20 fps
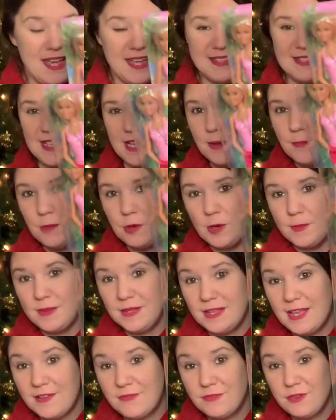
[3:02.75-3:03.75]
It's like a
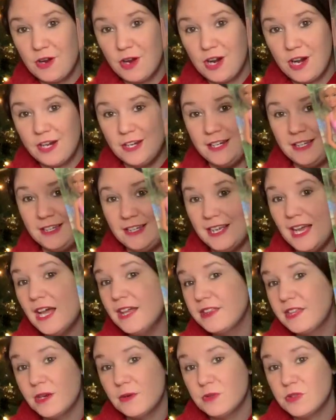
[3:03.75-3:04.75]
Barbie lifeguard.
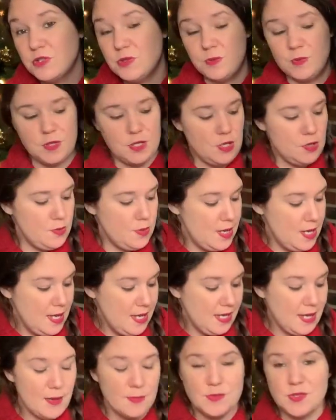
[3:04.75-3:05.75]
I thought it was super cute.
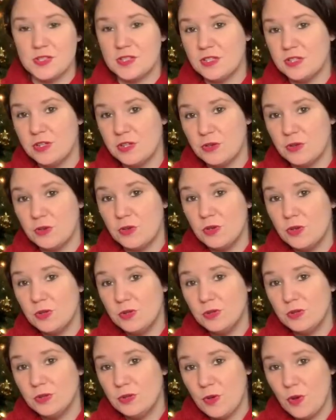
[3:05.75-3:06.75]
Comes with a little
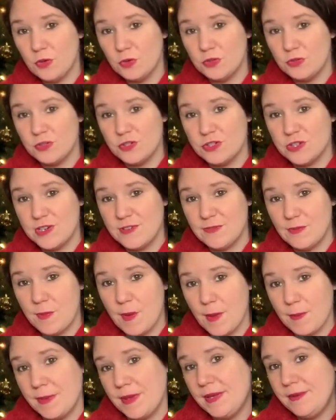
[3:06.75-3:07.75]
golden retriever
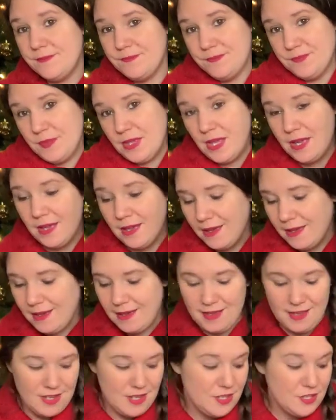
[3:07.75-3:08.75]
puppy.
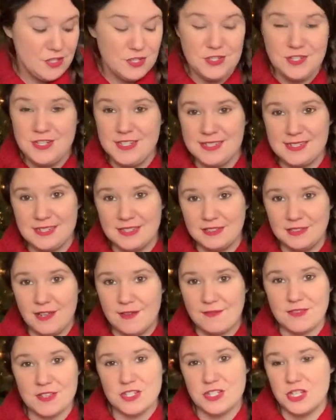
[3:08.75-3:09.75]
She's gonna
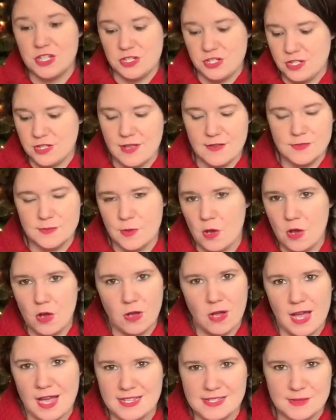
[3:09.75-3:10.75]
love this. She loves
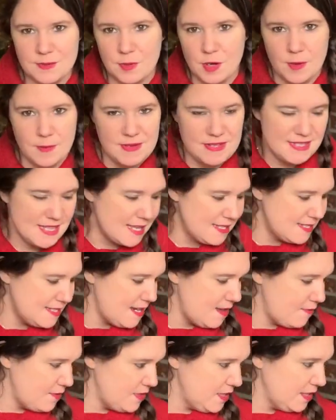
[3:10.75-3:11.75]
all kinds of Barbie sets
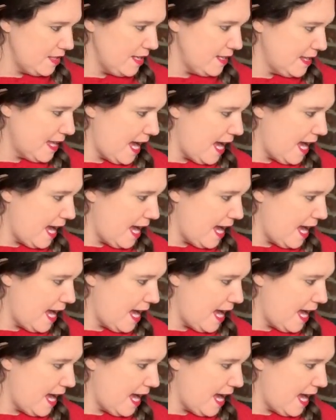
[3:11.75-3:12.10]
and everything like